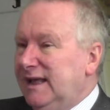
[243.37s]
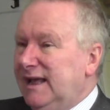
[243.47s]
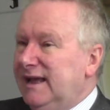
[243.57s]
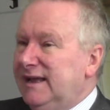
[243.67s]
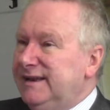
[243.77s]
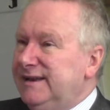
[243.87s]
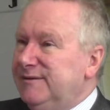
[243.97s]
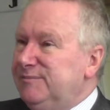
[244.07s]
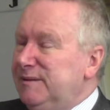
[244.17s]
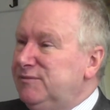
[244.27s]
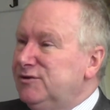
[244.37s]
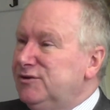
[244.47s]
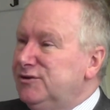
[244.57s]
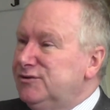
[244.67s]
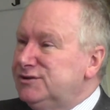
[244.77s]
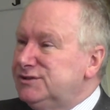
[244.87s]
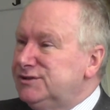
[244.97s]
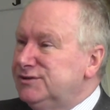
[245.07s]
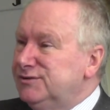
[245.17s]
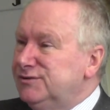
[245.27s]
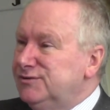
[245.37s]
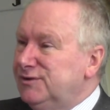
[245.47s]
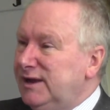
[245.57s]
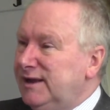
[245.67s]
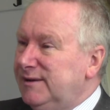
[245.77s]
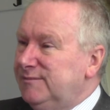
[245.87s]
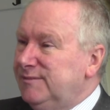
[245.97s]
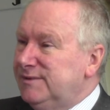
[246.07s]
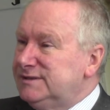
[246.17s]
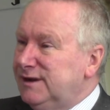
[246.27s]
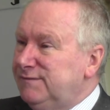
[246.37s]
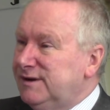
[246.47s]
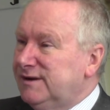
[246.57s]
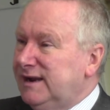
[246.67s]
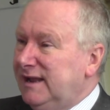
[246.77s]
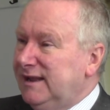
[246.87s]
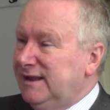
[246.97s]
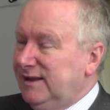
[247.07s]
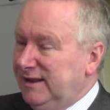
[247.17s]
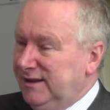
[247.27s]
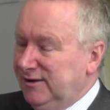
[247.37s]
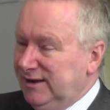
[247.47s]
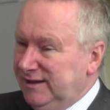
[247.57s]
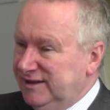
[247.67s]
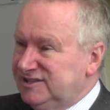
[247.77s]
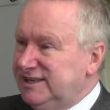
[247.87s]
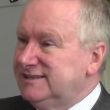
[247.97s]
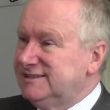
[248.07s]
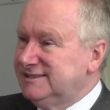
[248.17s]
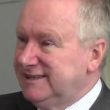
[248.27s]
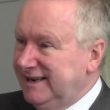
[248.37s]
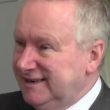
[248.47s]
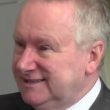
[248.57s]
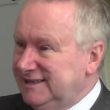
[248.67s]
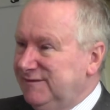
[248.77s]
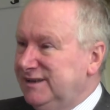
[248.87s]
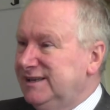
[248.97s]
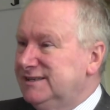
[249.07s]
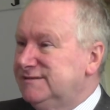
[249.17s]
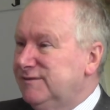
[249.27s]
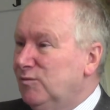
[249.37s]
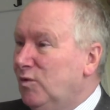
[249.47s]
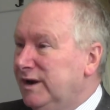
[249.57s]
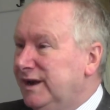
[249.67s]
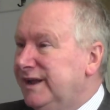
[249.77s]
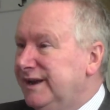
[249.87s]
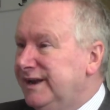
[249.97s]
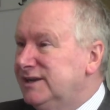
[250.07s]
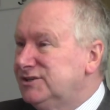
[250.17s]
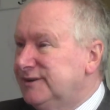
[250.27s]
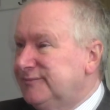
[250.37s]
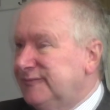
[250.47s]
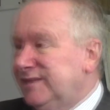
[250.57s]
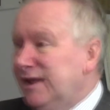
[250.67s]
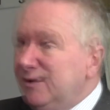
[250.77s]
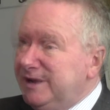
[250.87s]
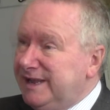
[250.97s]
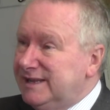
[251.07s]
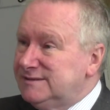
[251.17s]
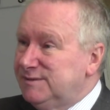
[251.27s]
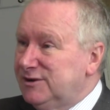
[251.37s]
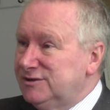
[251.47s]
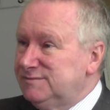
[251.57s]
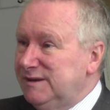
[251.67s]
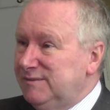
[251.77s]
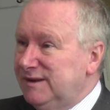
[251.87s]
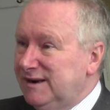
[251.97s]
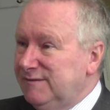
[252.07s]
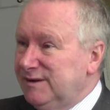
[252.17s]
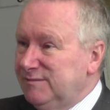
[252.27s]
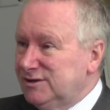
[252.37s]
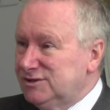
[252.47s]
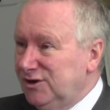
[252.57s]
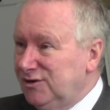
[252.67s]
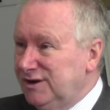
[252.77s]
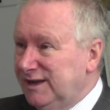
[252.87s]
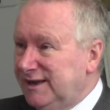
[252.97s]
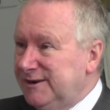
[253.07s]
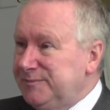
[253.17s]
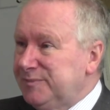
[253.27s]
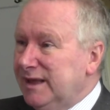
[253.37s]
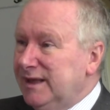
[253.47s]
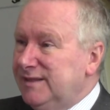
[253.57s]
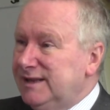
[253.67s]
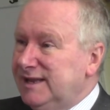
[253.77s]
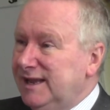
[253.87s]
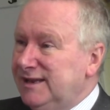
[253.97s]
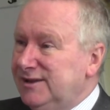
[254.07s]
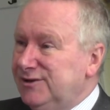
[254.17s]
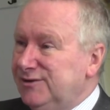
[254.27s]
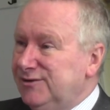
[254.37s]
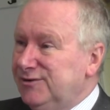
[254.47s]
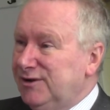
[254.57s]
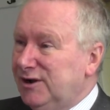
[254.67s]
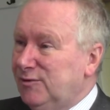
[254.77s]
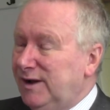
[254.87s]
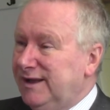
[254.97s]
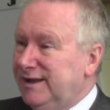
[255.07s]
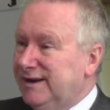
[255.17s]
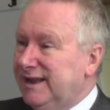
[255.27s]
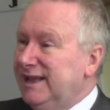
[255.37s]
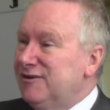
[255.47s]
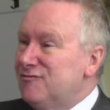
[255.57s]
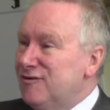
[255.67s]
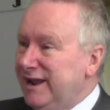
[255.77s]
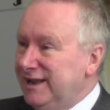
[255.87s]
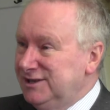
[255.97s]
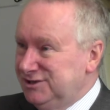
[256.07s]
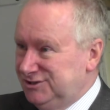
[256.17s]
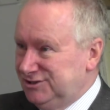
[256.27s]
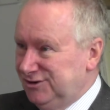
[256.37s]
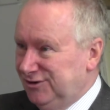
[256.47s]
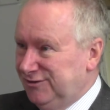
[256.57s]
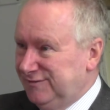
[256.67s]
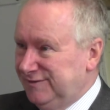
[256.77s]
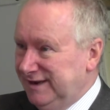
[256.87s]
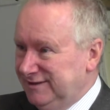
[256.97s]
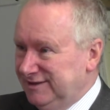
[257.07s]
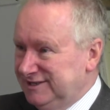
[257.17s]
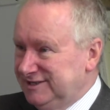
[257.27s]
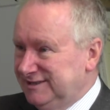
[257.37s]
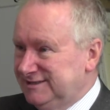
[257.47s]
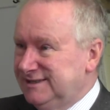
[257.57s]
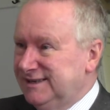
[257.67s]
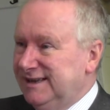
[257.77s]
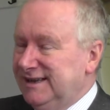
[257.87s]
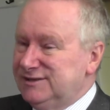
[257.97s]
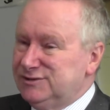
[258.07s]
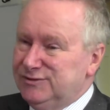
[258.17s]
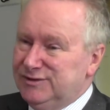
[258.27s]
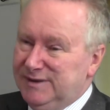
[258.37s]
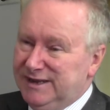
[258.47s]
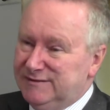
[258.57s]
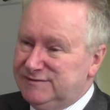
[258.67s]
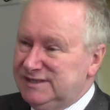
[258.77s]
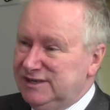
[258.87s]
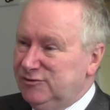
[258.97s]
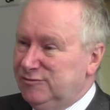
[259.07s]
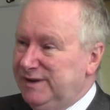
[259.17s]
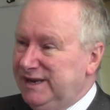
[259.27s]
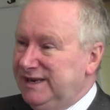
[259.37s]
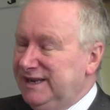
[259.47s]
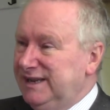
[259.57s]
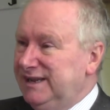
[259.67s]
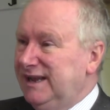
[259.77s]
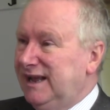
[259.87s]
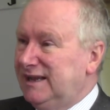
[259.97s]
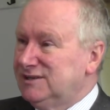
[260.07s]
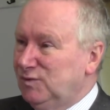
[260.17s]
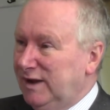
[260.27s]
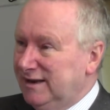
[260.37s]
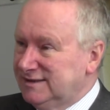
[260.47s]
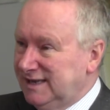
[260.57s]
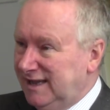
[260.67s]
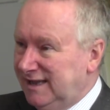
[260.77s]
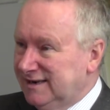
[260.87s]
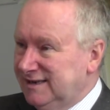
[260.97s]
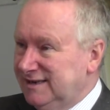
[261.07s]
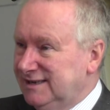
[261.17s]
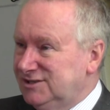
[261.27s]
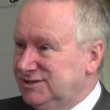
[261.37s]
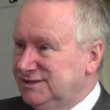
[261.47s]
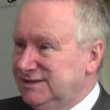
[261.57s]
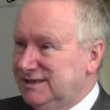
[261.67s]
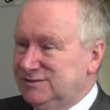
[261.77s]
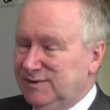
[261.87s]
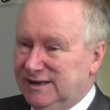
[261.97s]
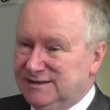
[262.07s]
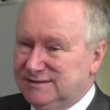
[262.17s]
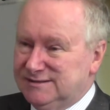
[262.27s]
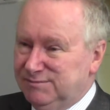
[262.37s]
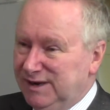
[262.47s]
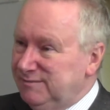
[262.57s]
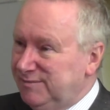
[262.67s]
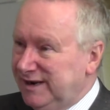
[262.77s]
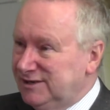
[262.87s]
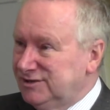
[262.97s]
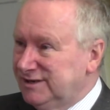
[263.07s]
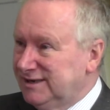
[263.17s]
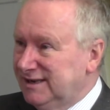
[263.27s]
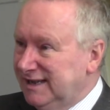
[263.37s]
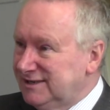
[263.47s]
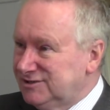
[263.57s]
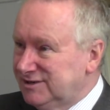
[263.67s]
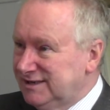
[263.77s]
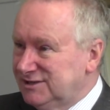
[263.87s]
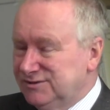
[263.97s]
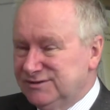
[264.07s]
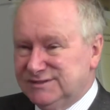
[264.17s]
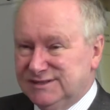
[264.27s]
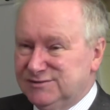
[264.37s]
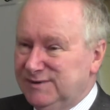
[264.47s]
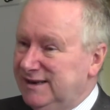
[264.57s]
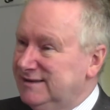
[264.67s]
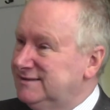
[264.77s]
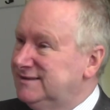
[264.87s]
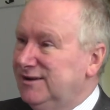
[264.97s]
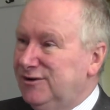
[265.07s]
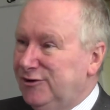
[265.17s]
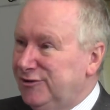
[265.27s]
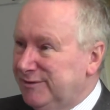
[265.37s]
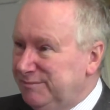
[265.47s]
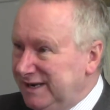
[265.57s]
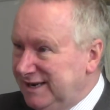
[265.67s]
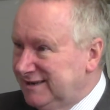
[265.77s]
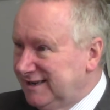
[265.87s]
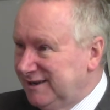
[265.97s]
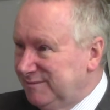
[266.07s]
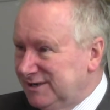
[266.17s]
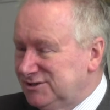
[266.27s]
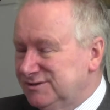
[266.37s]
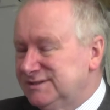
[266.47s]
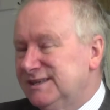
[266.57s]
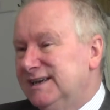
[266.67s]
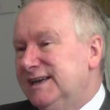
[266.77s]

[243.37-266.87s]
And people used to suffer in the 60s and early 70s from one condition. Nowadays, because people are living much longer, they tend to acquire a range of illnesses. So they might have COPD, as well as a heart condition, as well as blood pressure and cholesterol issues, as well as orthopedic type issues.